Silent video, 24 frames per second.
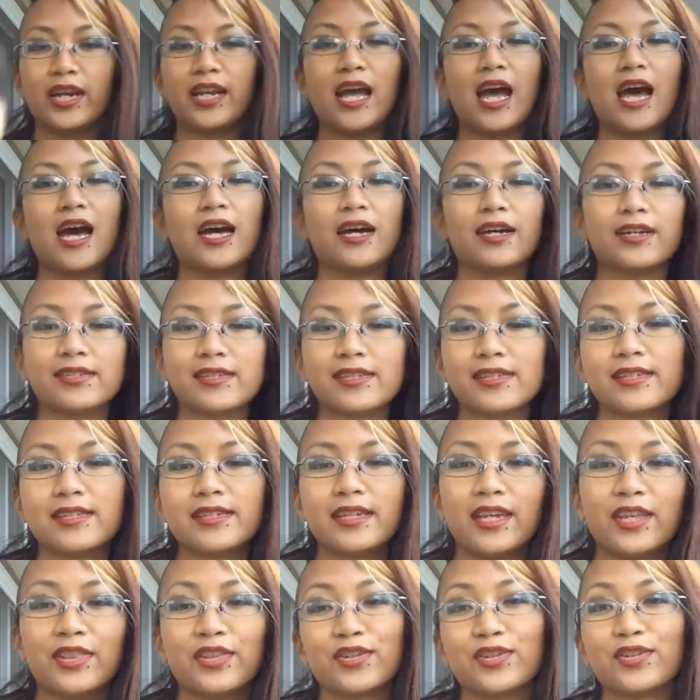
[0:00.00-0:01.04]
has
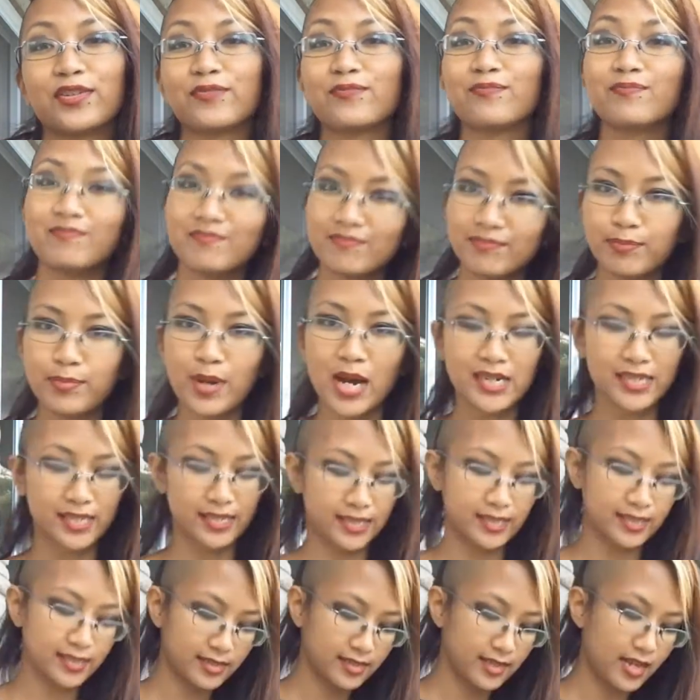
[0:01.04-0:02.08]
in their
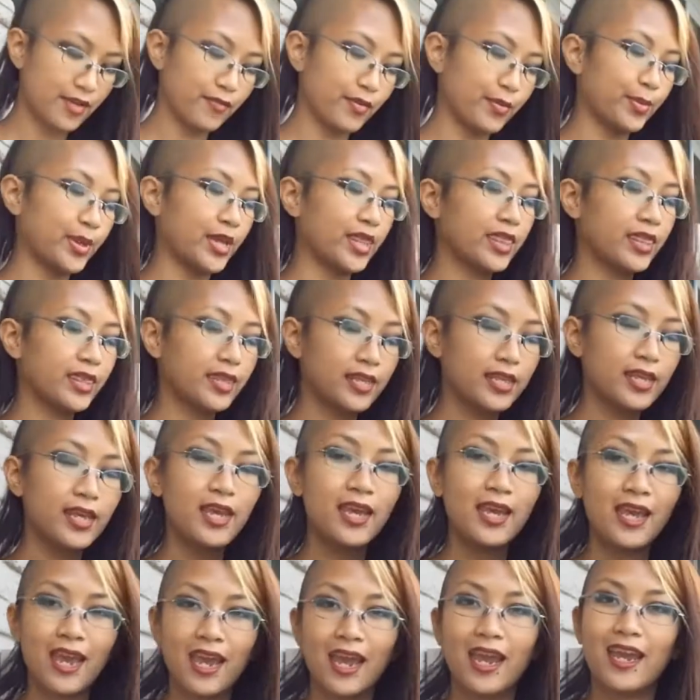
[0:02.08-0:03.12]
boxes every month.
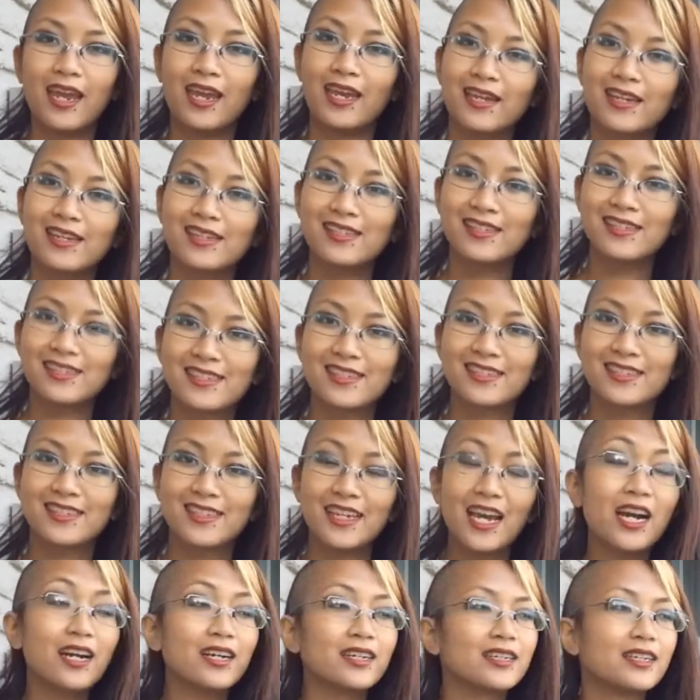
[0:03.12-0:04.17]
And
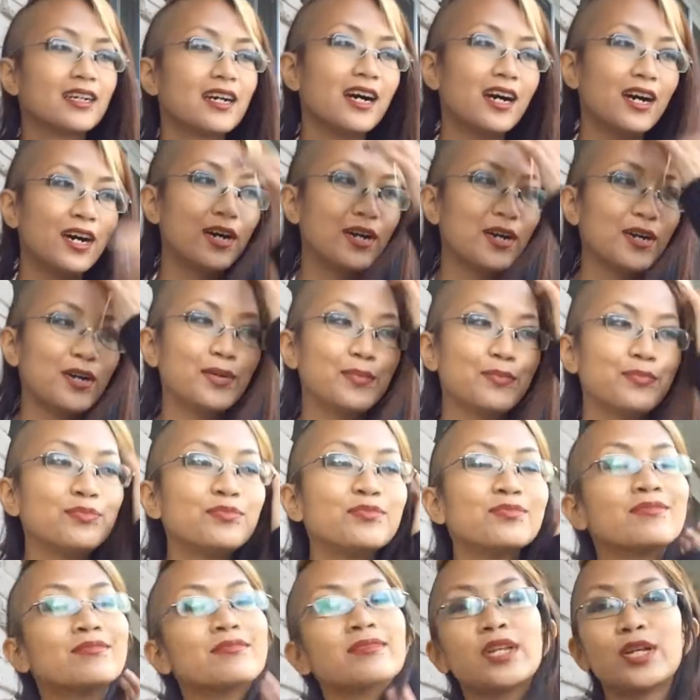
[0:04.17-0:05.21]
yeah,
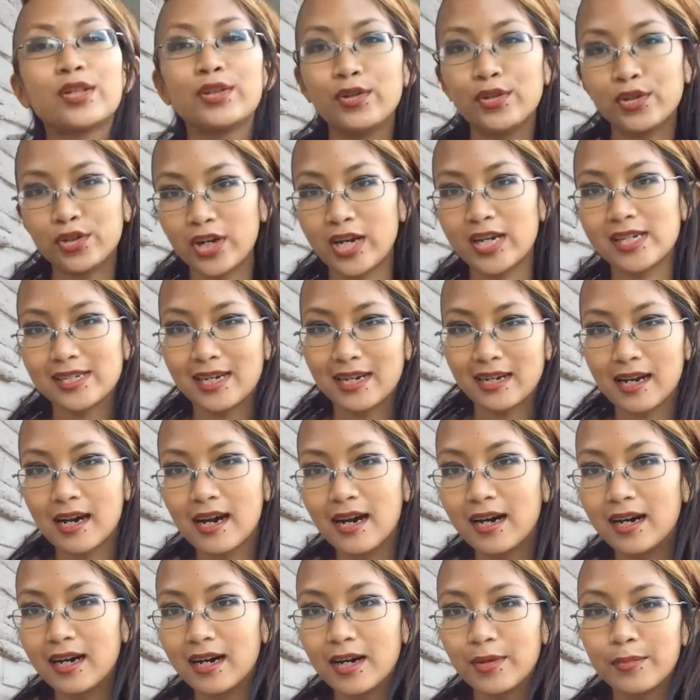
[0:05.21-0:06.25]

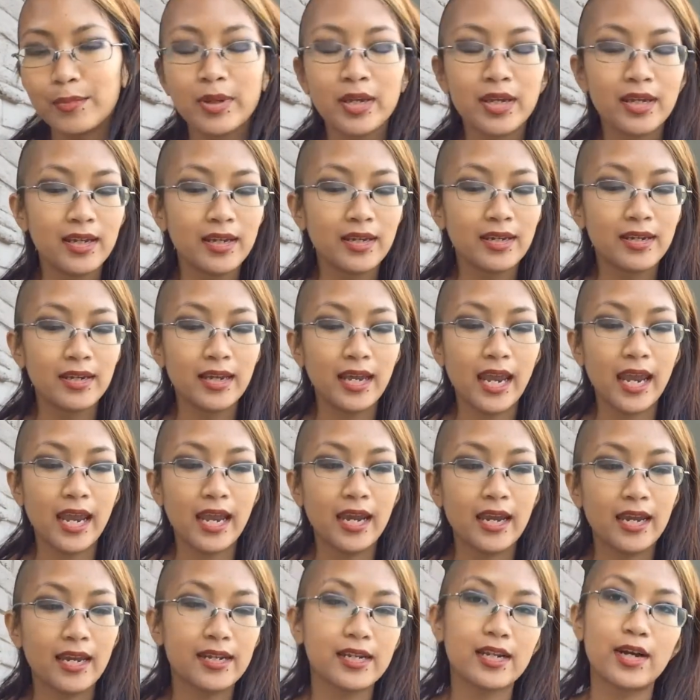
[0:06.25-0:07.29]
lootcrate.com,
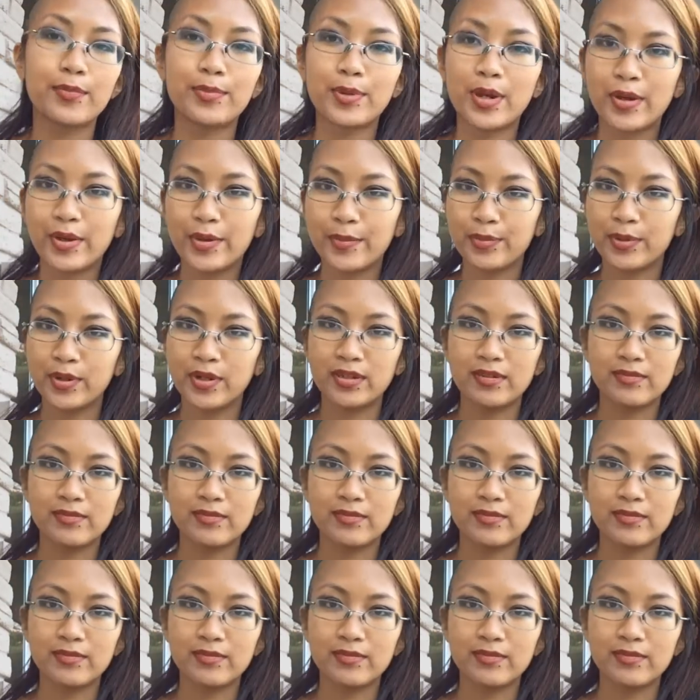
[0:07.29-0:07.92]
and I'll probably put